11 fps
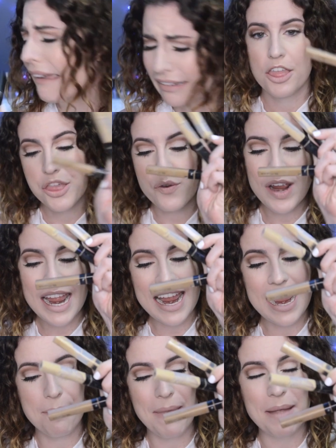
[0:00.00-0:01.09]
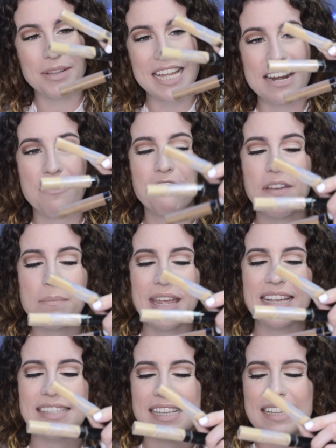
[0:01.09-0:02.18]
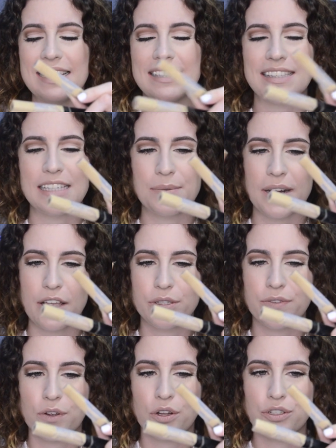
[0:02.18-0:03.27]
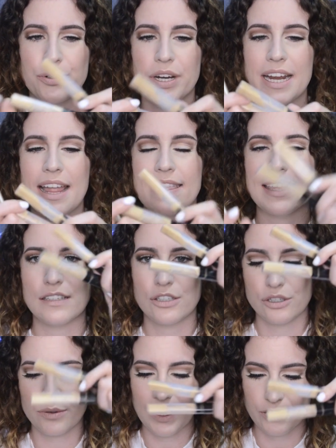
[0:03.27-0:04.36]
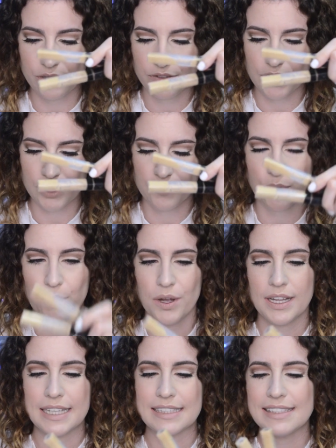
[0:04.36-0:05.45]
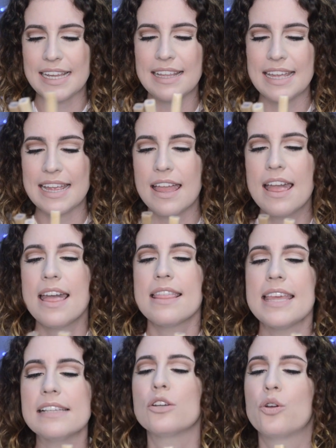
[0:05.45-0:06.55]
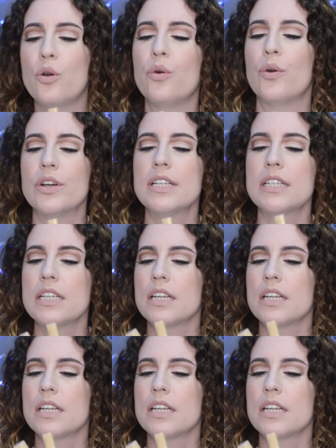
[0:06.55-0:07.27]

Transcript: 3 Maybelline Fit Me concealers. This one I use for contouring and these 2 I use just for concealing. These are good.